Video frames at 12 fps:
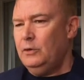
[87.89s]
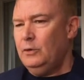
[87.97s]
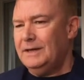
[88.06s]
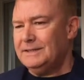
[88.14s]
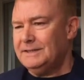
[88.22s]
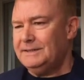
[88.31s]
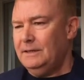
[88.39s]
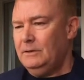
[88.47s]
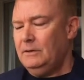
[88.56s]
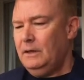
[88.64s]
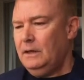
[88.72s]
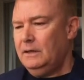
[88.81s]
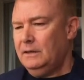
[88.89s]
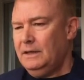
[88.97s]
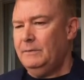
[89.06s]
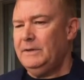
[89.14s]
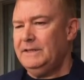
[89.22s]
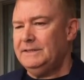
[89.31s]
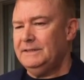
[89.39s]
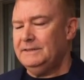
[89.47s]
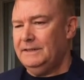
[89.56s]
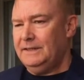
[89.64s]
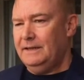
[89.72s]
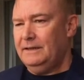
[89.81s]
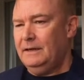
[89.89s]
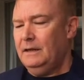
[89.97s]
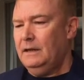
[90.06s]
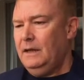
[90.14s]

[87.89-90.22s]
who are still collaborating together